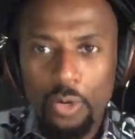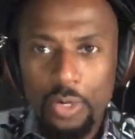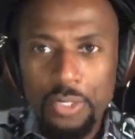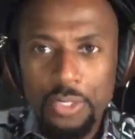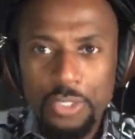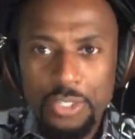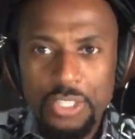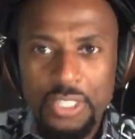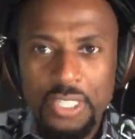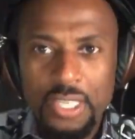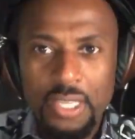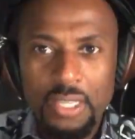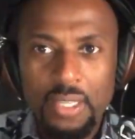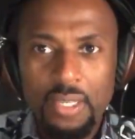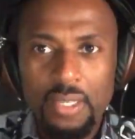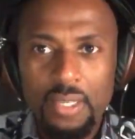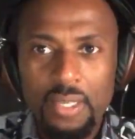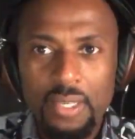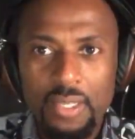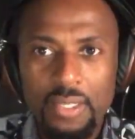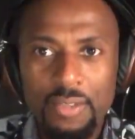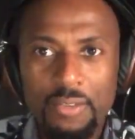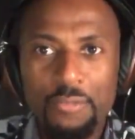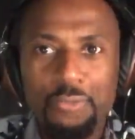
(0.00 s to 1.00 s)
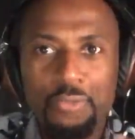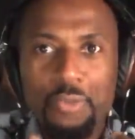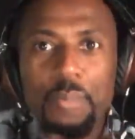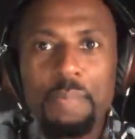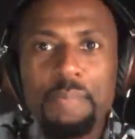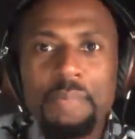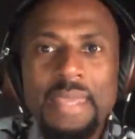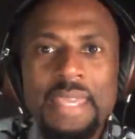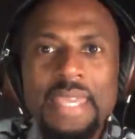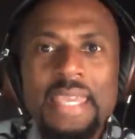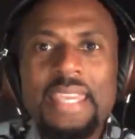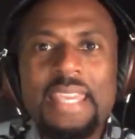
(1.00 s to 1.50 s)
orders it, for
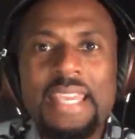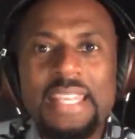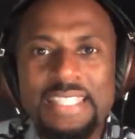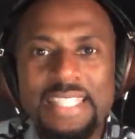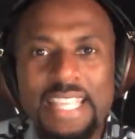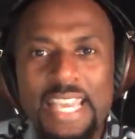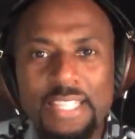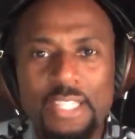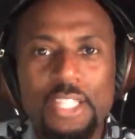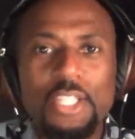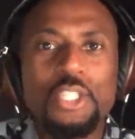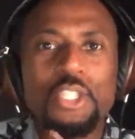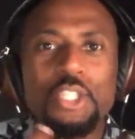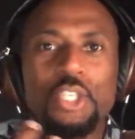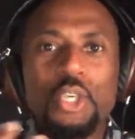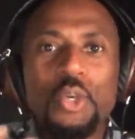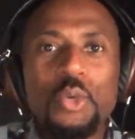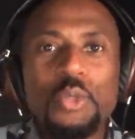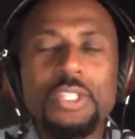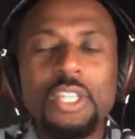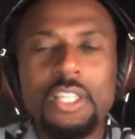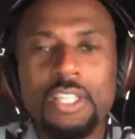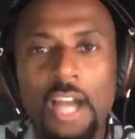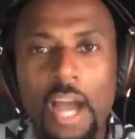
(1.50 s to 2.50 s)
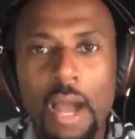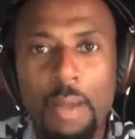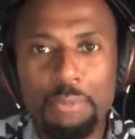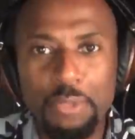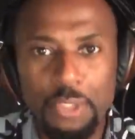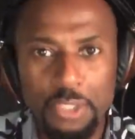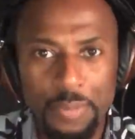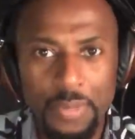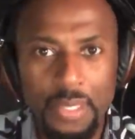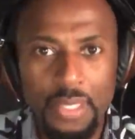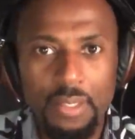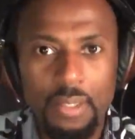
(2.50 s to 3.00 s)
me, it's like this huge
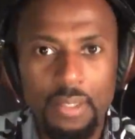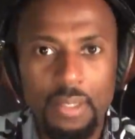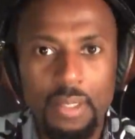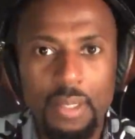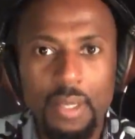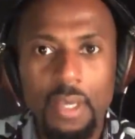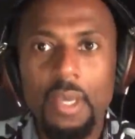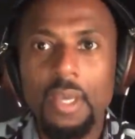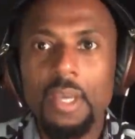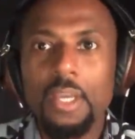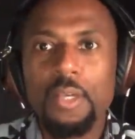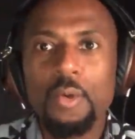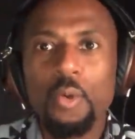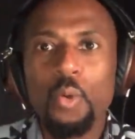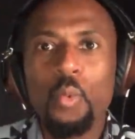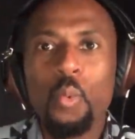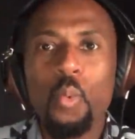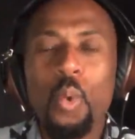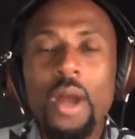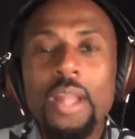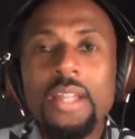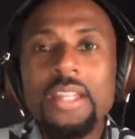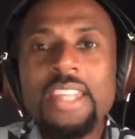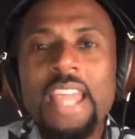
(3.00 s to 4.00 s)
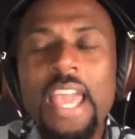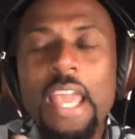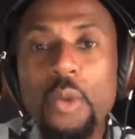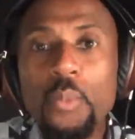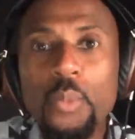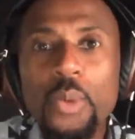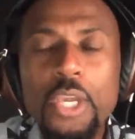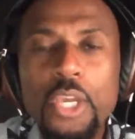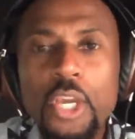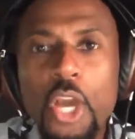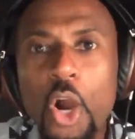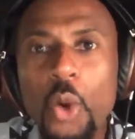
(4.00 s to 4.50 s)
accomplishment. One day
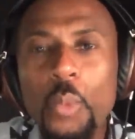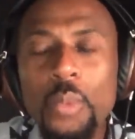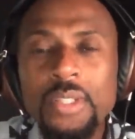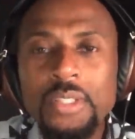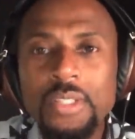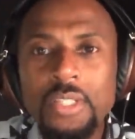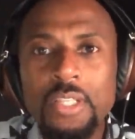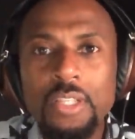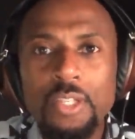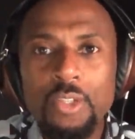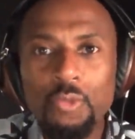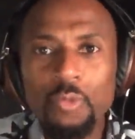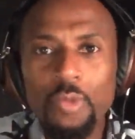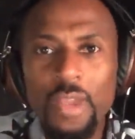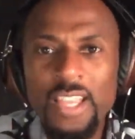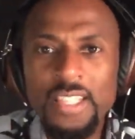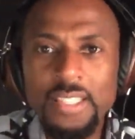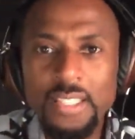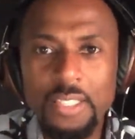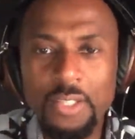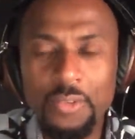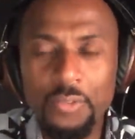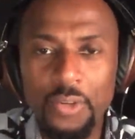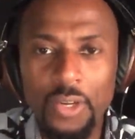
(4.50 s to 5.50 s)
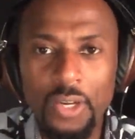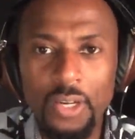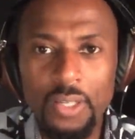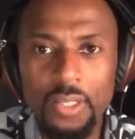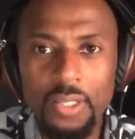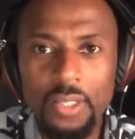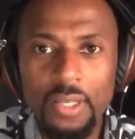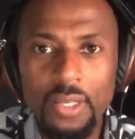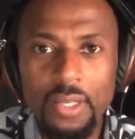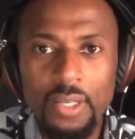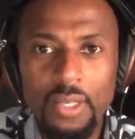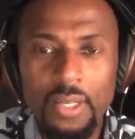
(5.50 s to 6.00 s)
we go into the
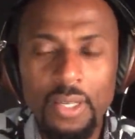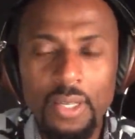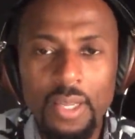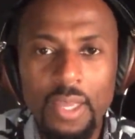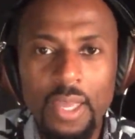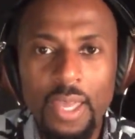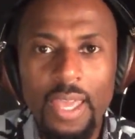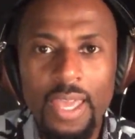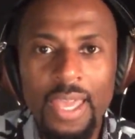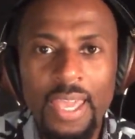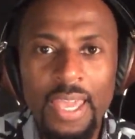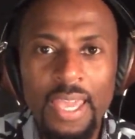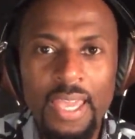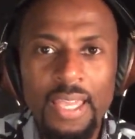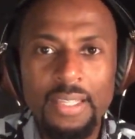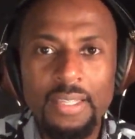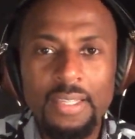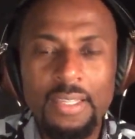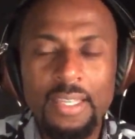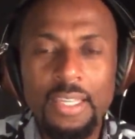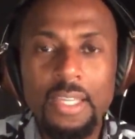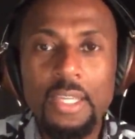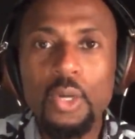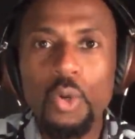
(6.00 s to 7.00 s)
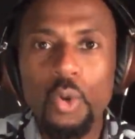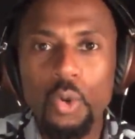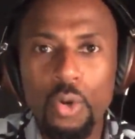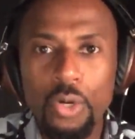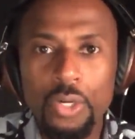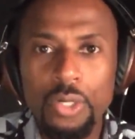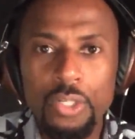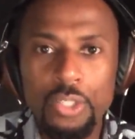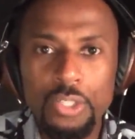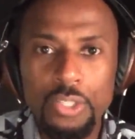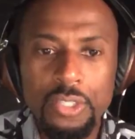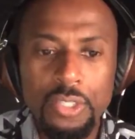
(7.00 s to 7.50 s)
restaurant and he
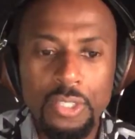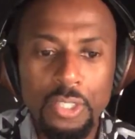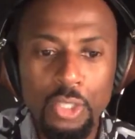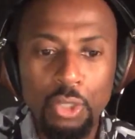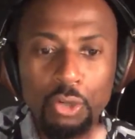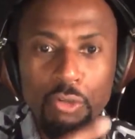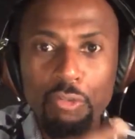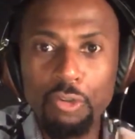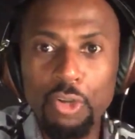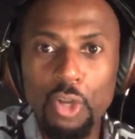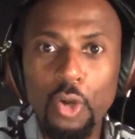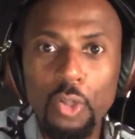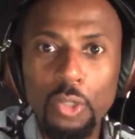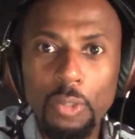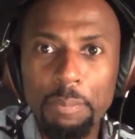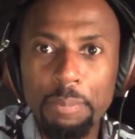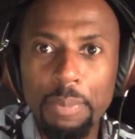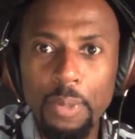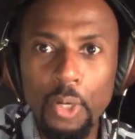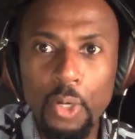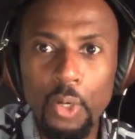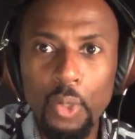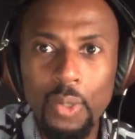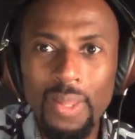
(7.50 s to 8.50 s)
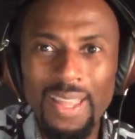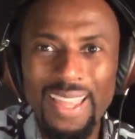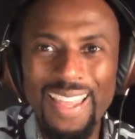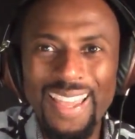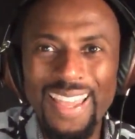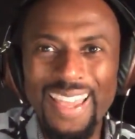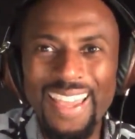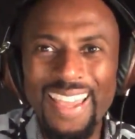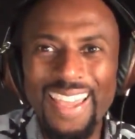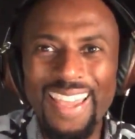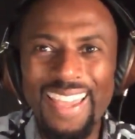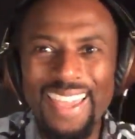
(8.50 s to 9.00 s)
orders the granola bowl
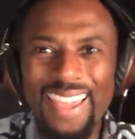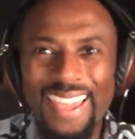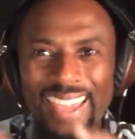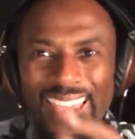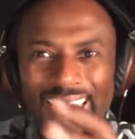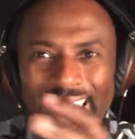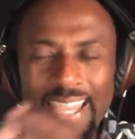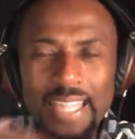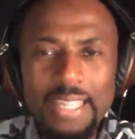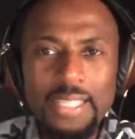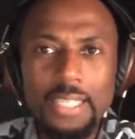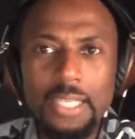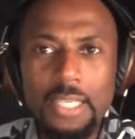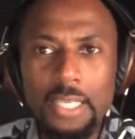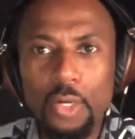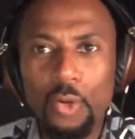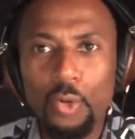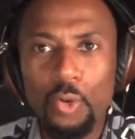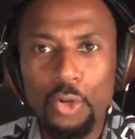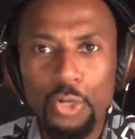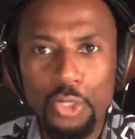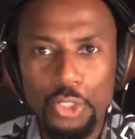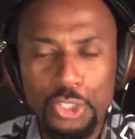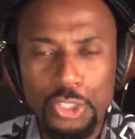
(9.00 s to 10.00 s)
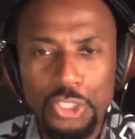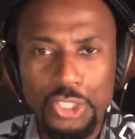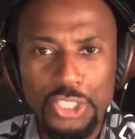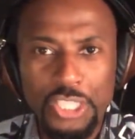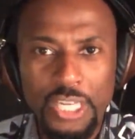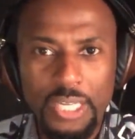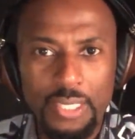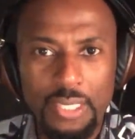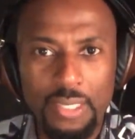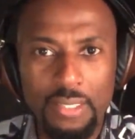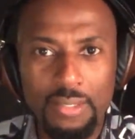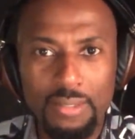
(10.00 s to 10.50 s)
and he orders
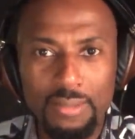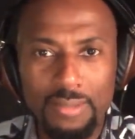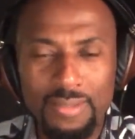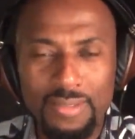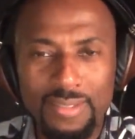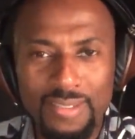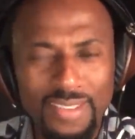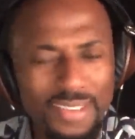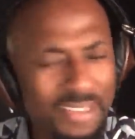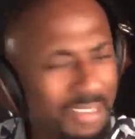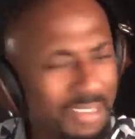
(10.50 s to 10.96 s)
chicken.